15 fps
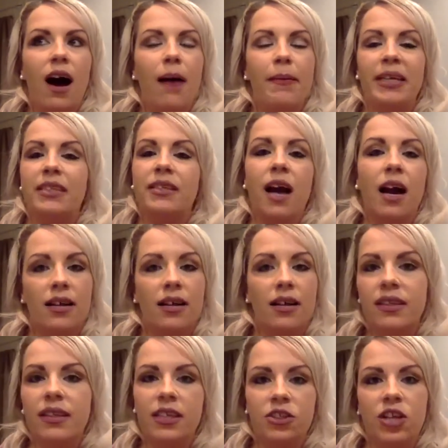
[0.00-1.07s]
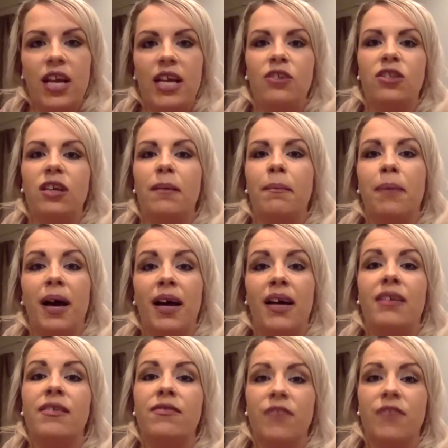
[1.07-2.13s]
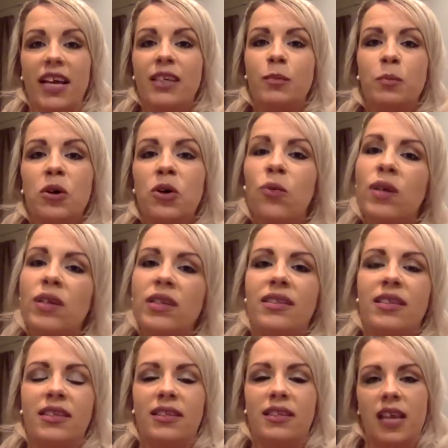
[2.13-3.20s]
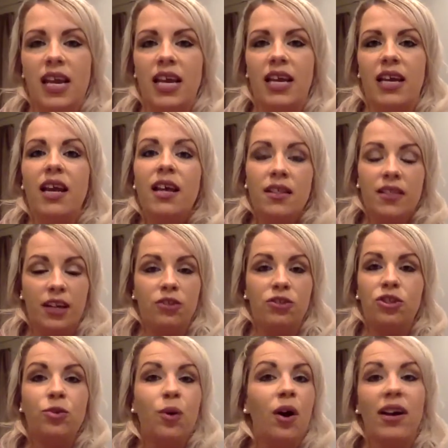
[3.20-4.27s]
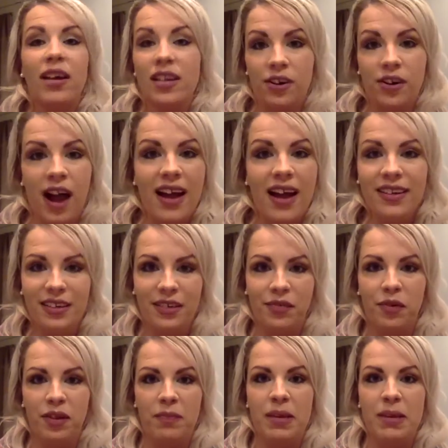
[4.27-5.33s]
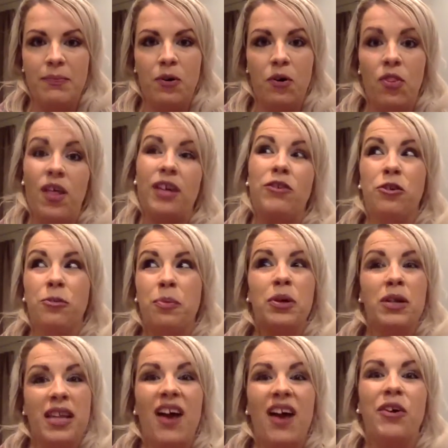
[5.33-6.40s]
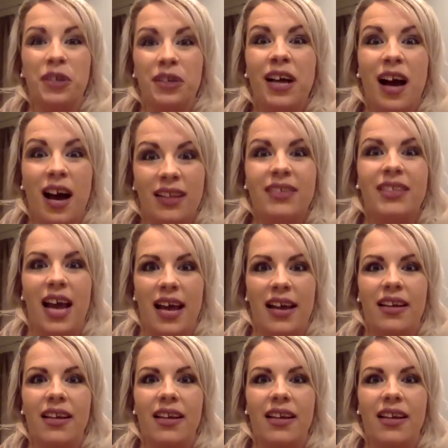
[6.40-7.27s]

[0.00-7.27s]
it's constantly changing, but Facebook wants to see that you are interactive with people, that you're putting out good content,